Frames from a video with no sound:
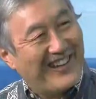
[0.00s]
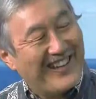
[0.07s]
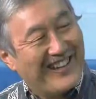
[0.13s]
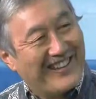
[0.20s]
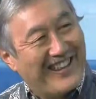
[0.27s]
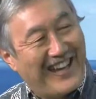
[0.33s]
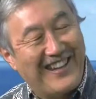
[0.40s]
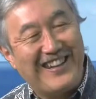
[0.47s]
uh,
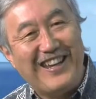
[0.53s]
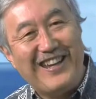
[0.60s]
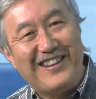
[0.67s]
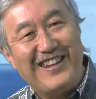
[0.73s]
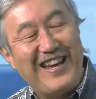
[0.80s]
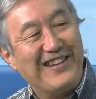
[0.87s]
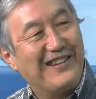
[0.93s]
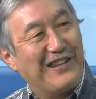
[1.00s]
that,
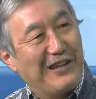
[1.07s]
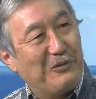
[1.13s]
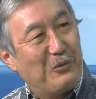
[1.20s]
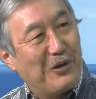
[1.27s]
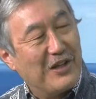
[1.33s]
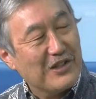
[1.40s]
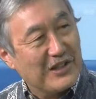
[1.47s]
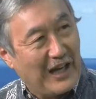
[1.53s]
that there
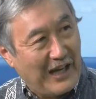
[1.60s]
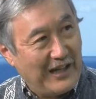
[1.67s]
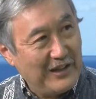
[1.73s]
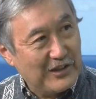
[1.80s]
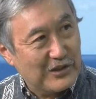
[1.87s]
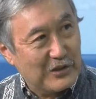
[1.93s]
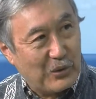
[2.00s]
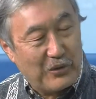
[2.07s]
was ice
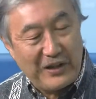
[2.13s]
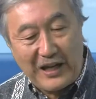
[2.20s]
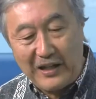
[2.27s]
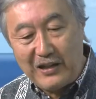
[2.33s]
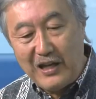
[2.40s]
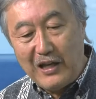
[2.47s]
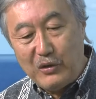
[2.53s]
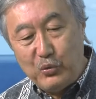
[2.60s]
so that
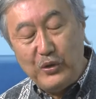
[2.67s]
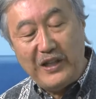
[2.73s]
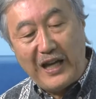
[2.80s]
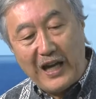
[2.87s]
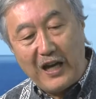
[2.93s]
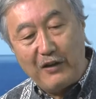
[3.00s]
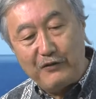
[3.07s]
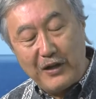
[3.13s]
we
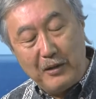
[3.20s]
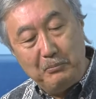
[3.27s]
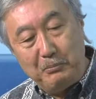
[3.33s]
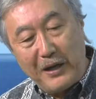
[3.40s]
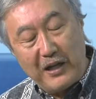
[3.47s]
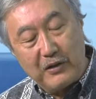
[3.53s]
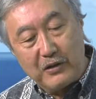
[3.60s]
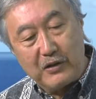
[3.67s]
have a
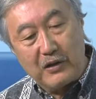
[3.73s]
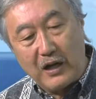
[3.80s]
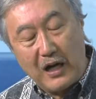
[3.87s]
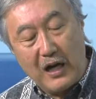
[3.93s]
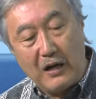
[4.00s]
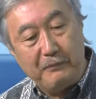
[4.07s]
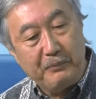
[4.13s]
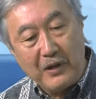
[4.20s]
better
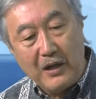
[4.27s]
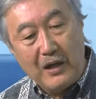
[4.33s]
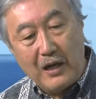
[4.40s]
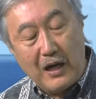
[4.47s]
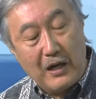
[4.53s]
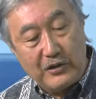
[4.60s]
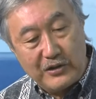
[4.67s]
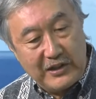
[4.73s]
uh,
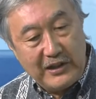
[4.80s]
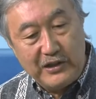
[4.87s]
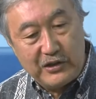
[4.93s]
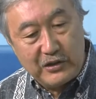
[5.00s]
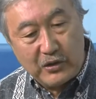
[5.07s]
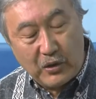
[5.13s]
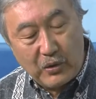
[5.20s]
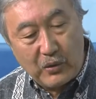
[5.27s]
uh,
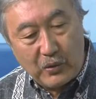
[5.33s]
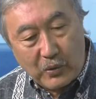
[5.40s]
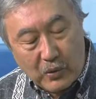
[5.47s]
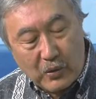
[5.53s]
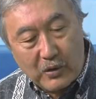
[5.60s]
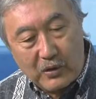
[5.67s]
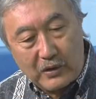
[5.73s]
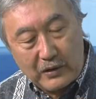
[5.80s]
seasonal
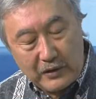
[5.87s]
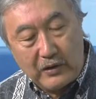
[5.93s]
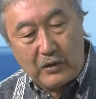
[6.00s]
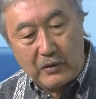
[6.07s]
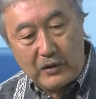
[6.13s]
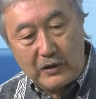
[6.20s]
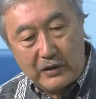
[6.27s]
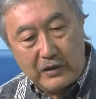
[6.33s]
or you
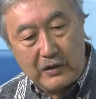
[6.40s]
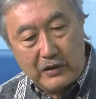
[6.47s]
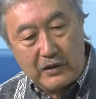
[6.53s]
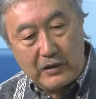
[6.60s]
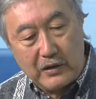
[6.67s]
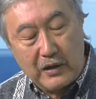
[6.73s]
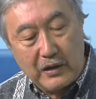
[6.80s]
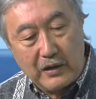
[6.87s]
know
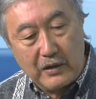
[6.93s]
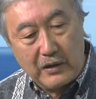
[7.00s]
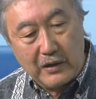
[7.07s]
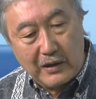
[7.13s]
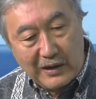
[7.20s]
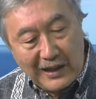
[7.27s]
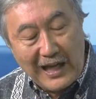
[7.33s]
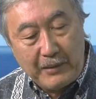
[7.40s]

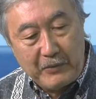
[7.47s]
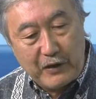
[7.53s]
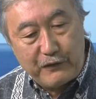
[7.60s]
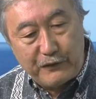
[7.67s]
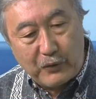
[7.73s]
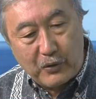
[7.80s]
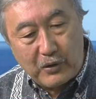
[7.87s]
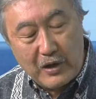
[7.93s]
climate
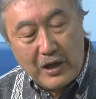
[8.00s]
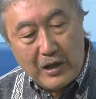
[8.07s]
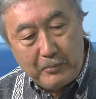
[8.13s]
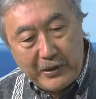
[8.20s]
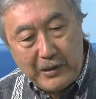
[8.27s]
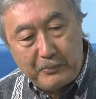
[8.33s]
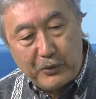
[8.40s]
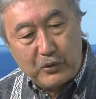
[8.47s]
for
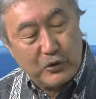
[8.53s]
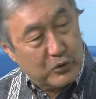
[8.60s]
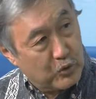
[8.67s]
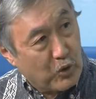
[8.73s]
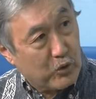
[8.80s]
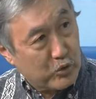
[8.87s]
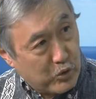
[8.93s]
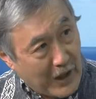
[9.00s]
people to
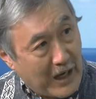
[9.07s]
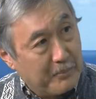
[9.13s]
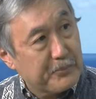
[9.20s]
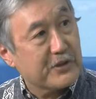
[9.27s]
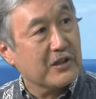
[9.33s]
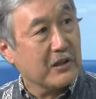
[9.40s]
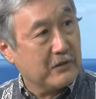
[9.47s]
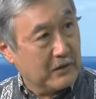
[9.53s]
grow
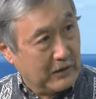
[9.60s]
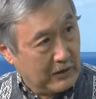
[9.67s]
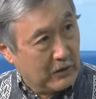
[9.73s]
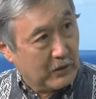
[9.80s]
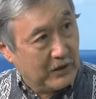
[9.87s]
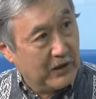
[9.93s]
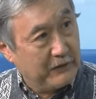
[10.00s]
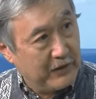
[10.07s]
crops and you know
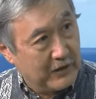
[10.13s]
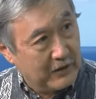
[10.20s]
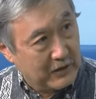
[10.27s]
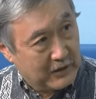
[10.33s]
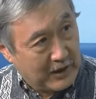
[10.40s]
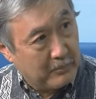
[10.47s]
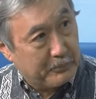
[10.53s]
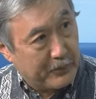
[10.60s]
live in
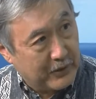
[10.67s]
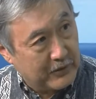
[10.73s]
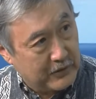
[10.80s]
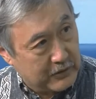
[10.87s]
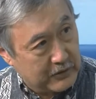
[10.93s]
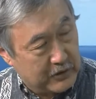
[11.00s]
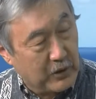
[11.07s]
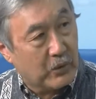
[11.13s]
temperate
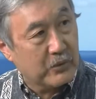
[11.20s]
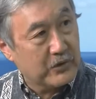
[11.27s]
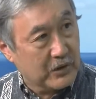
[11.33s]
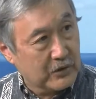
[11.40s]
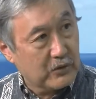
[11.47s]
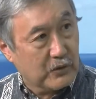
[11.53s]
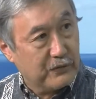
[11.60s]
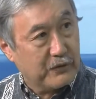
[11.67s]
zones and
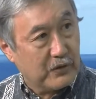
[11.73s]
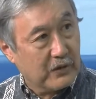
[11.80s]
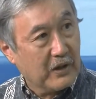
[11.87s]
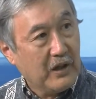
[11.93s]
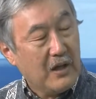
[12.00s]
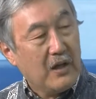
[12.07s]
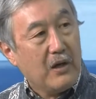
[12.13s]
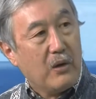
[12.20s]
so forth
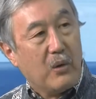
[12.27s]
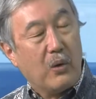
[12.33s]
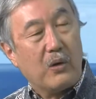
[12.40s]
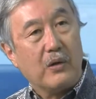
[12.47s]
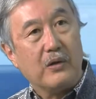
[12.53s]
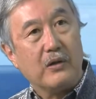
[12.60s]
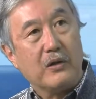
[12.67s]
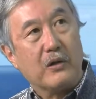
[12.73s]

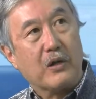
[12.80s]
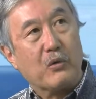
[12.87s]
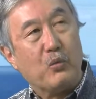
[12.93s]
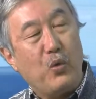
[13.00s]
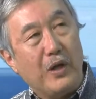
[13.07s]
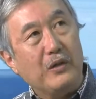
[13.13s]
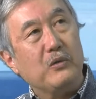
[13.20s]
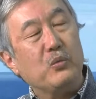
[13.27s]
or
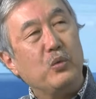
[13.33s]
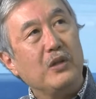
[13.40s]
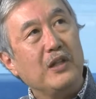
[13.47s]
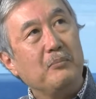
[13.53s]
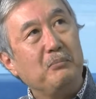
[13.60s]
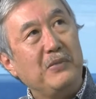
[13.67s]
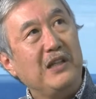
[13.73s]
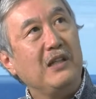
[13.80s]
what will it
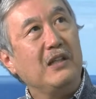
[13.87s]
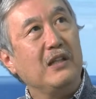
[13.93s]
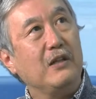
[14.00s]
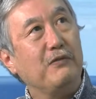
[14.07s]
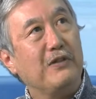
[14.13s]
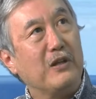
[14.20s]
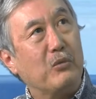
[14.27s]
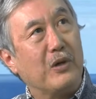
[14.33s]
mean
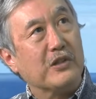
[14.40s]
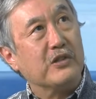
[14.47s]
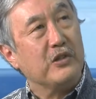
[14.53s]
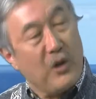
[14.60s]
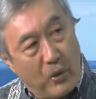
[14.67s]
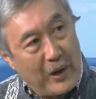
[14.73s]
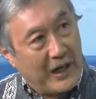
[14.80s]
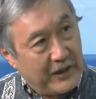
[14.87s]
if there was
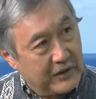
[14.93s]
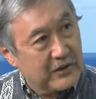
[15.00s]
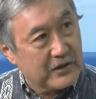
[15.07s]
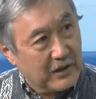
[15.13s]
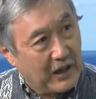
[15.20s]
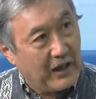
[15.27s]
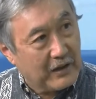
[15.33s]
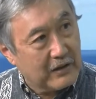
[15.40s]
no ice
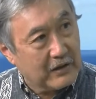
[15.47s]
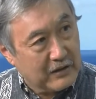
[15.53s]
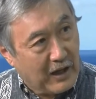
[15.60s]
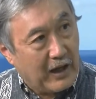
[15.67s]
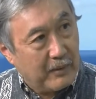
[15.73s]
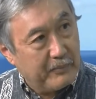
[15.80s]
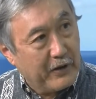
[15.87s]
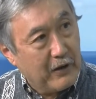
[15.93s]
at the
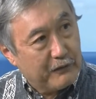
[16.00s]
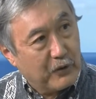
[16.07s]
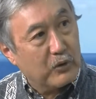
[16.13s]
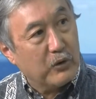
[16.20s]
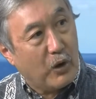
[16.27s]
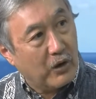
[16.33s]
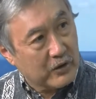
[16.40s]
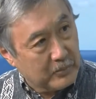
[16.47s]
top for
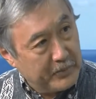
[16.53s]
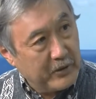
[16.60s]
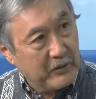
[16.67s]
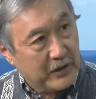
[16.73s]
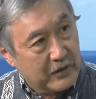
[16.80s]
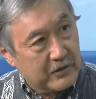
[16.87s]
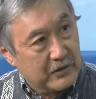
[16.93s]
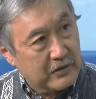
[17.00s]
longer
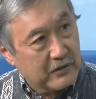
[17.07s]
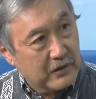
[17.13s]
periods